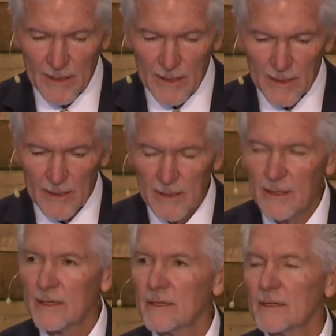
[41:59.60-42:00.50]

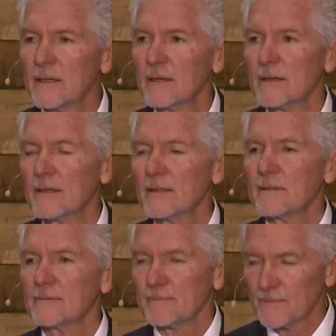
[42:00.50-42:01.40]

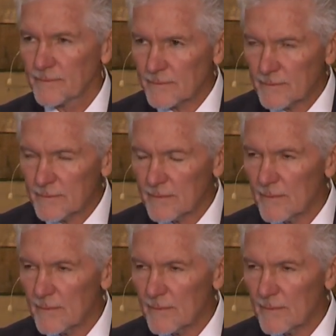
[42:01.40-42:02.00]
(no one is talking)